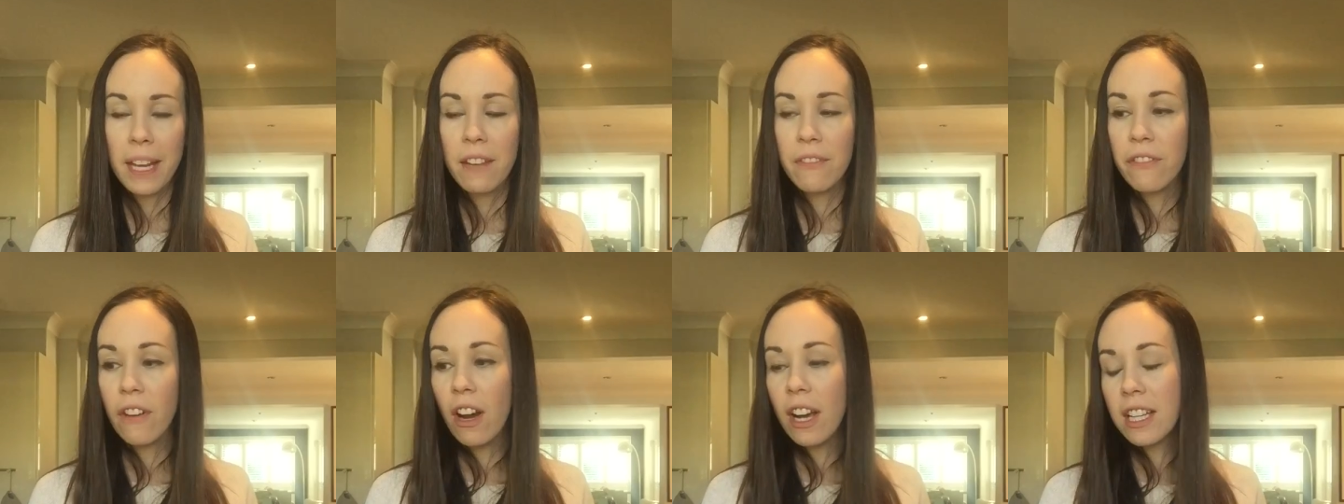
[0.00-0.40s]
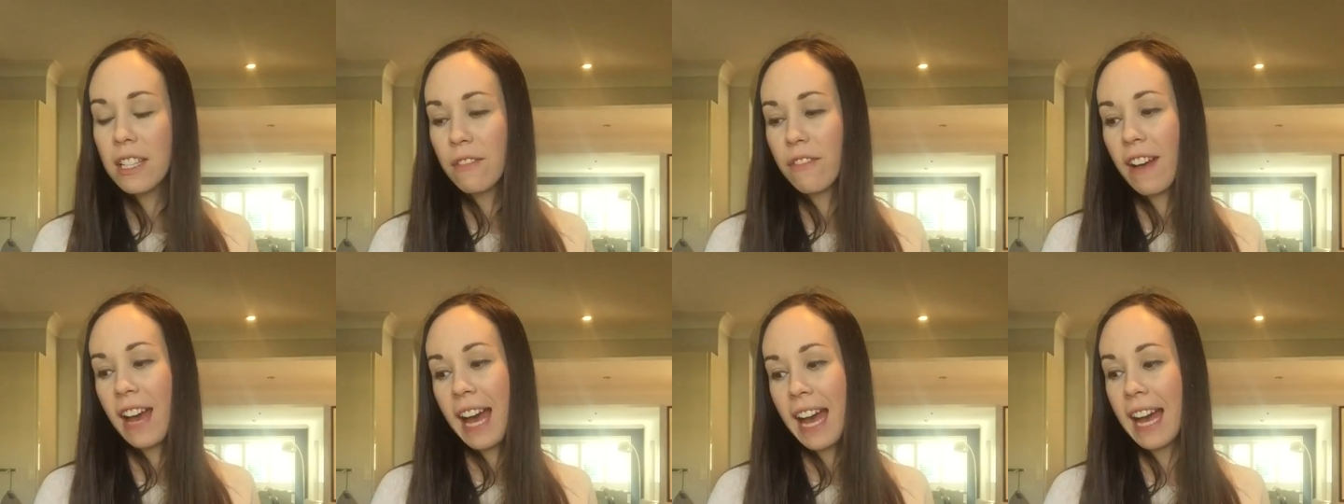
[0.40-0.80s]
And if I'd
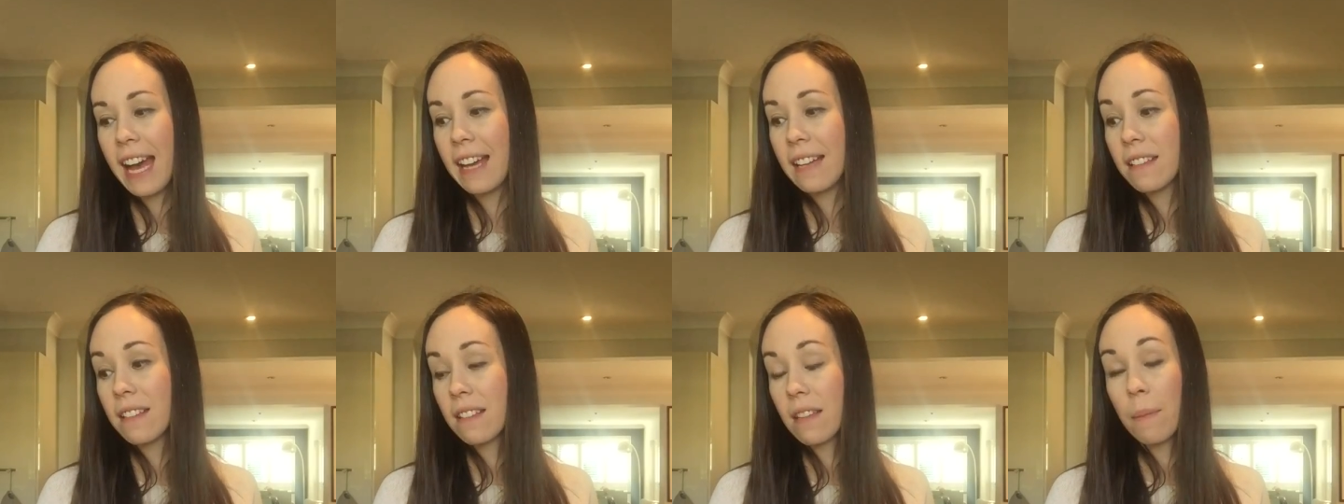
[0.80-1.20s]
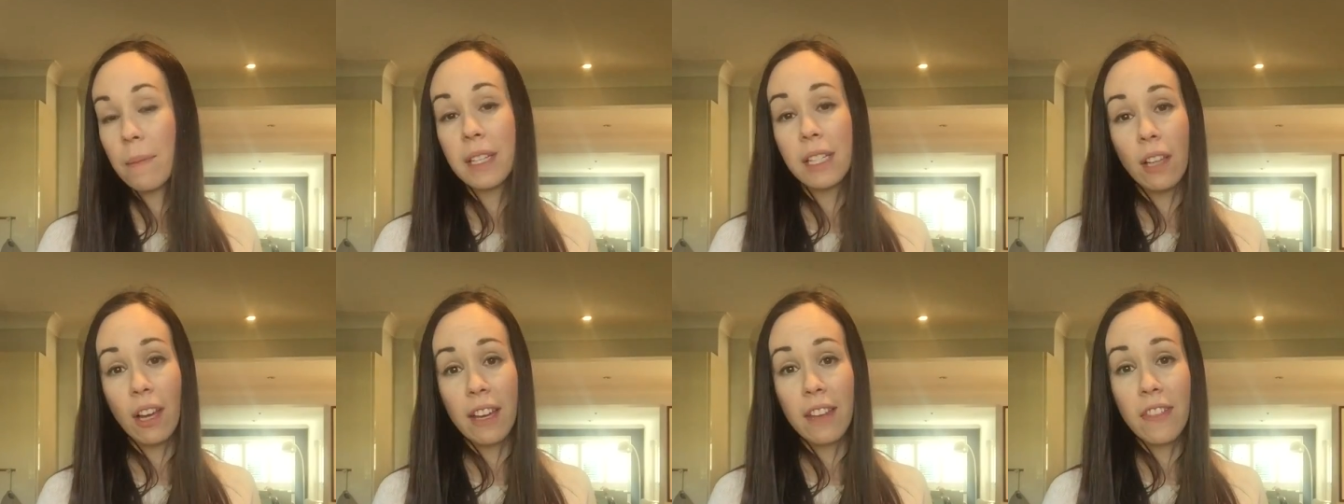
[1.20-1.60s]
have had
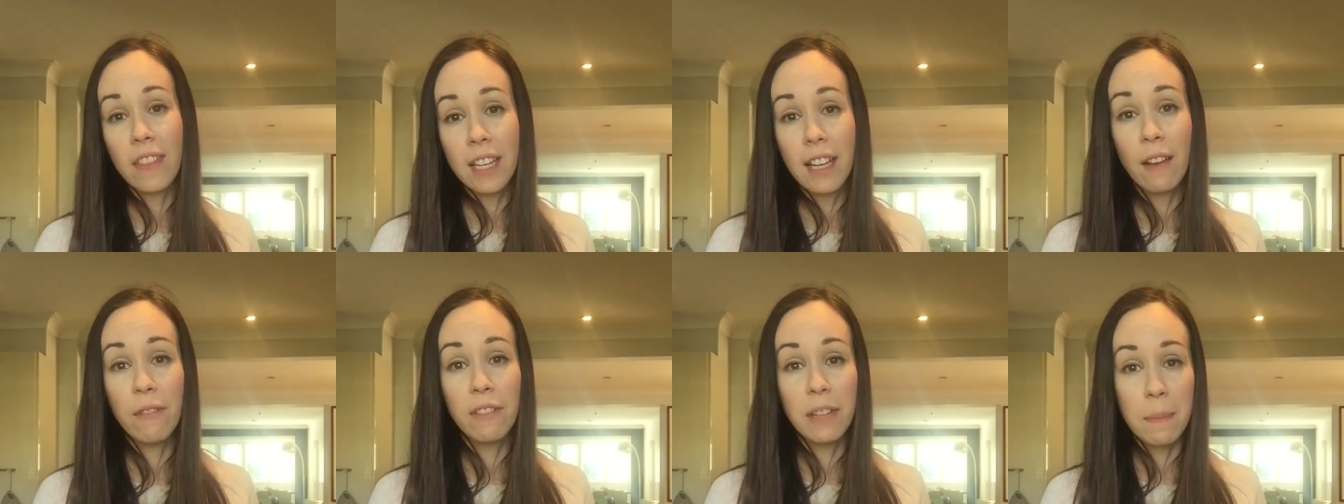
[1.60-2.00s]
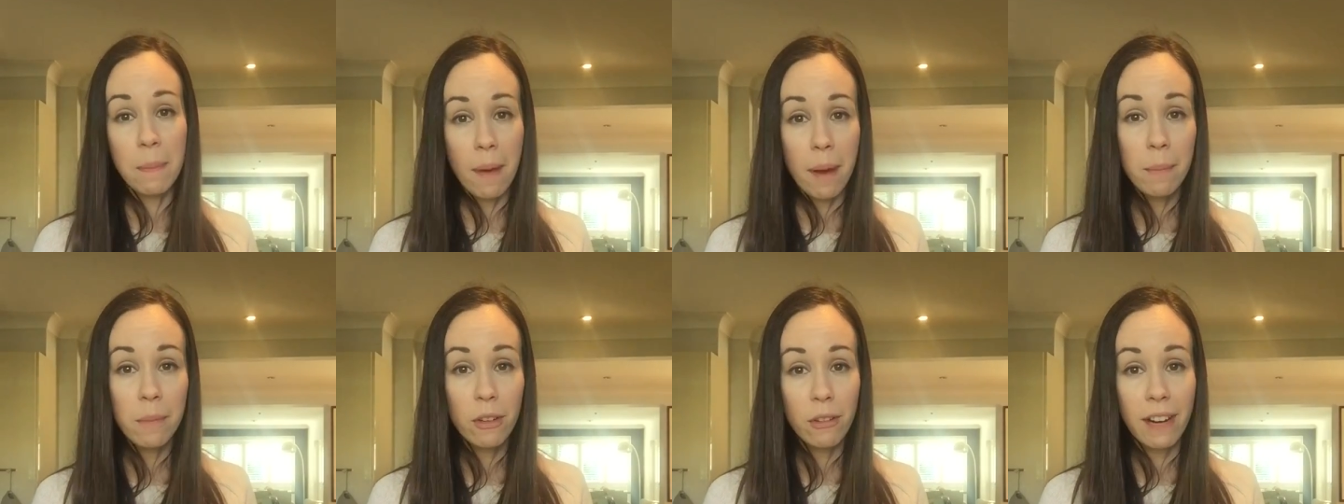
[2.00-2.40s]
something like the Lovely
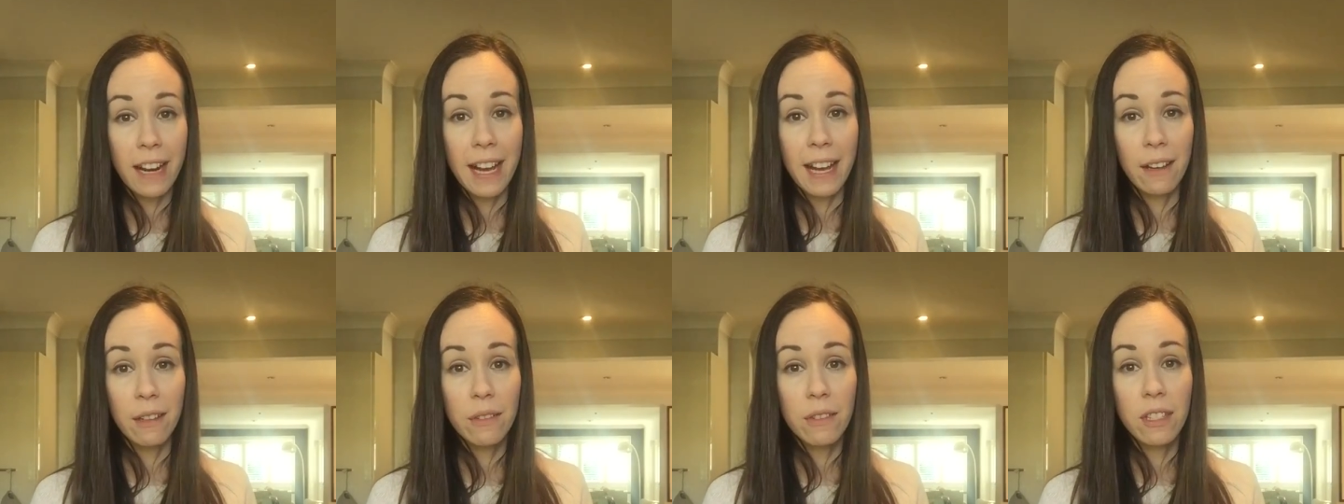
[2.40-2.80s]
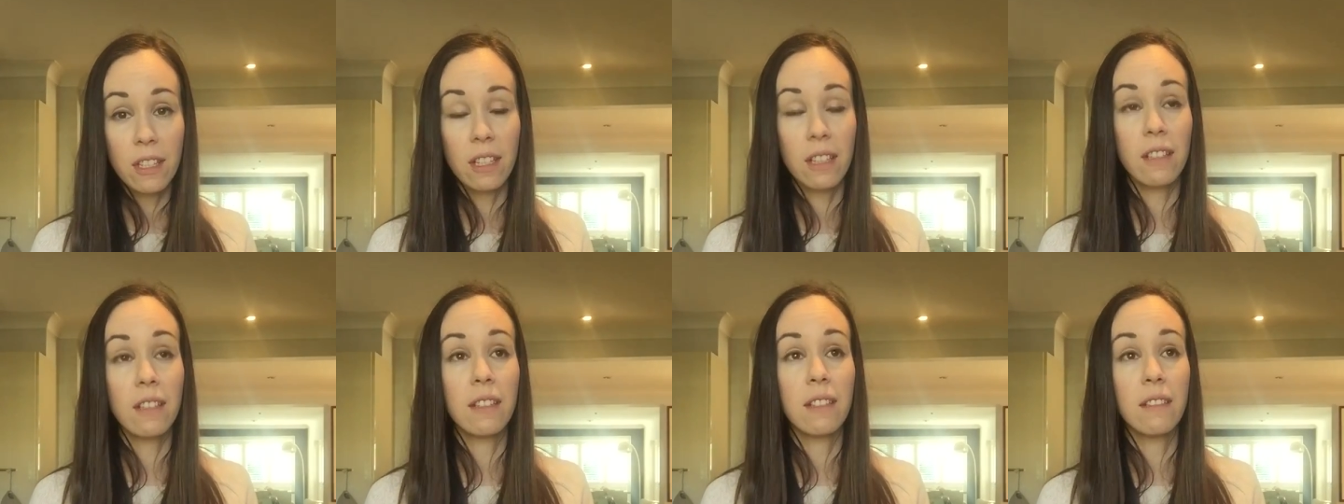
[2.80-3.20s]
Mum Crowd
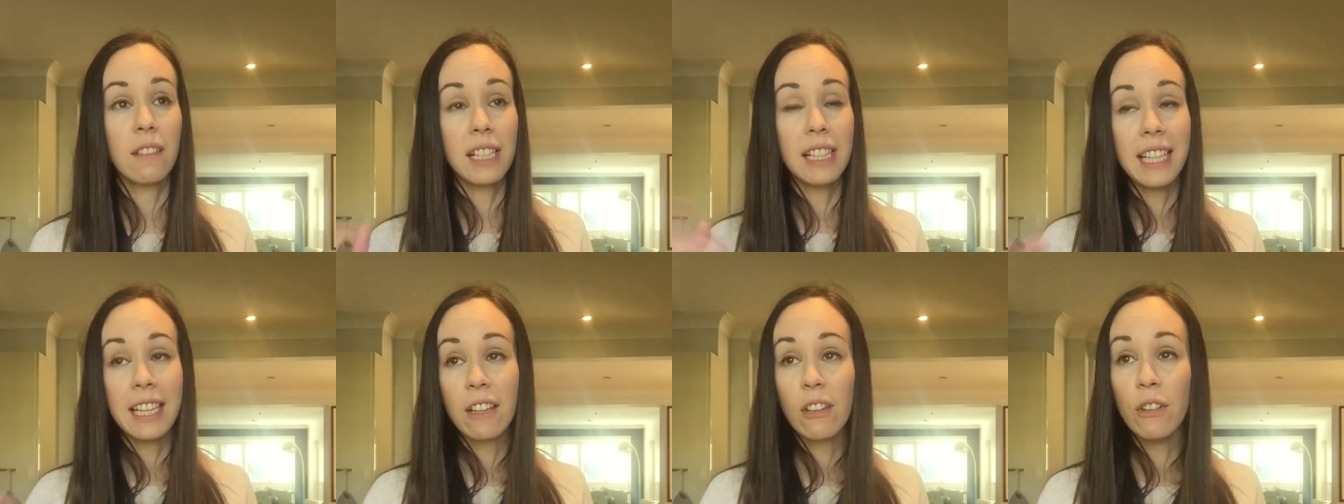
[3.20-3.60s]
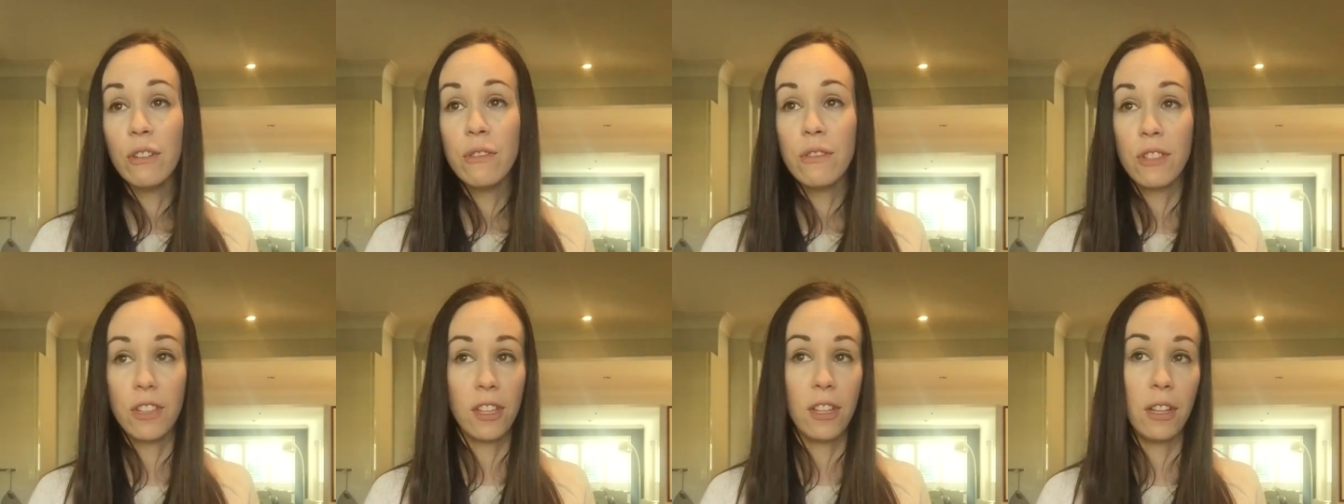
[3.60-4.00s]
to click
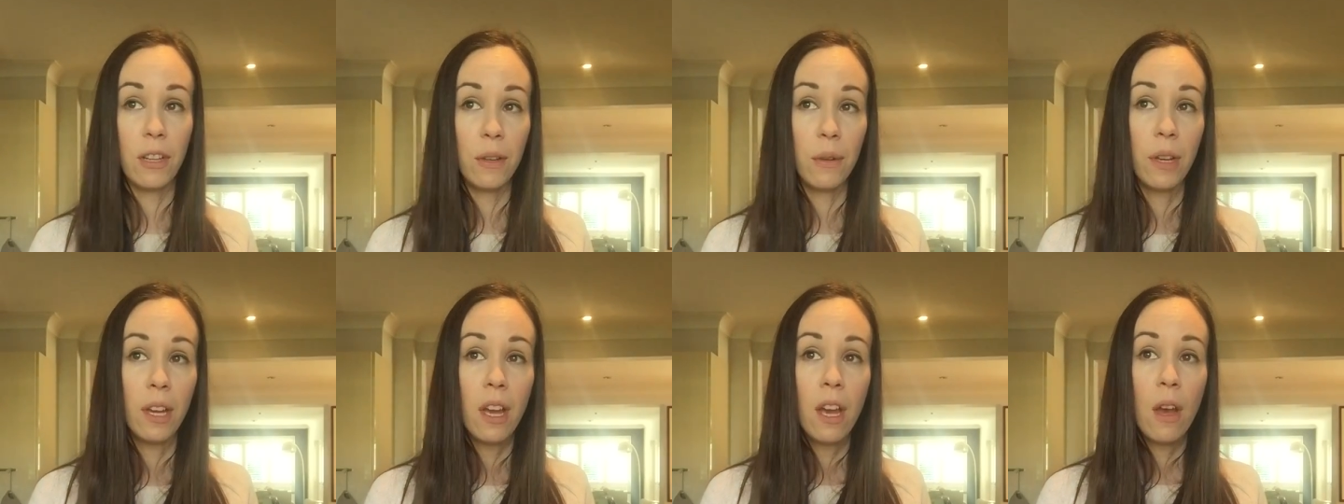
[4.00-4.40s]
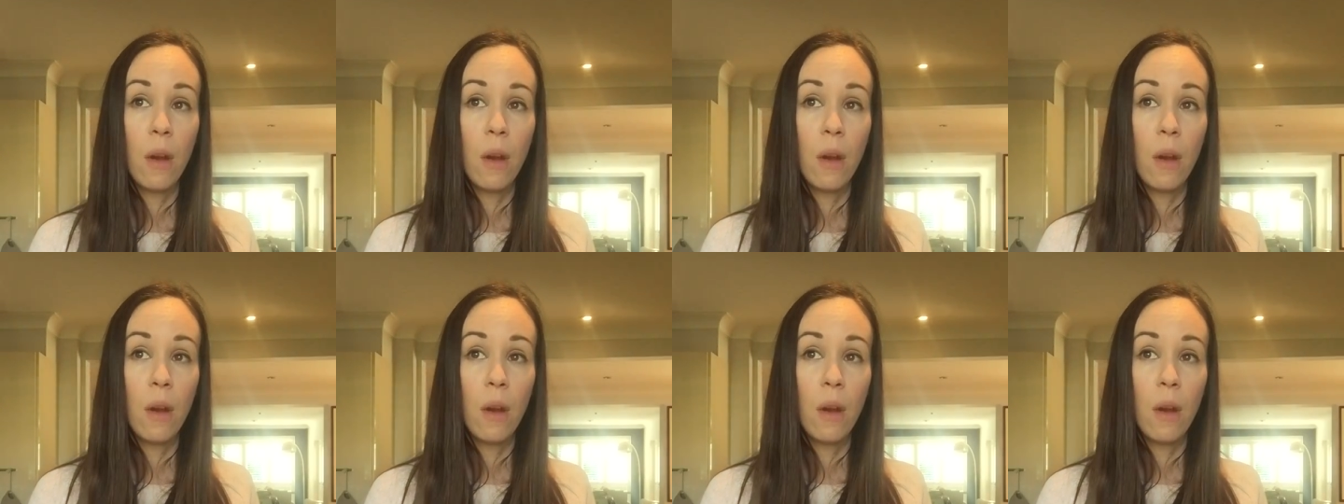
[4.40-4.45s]
onto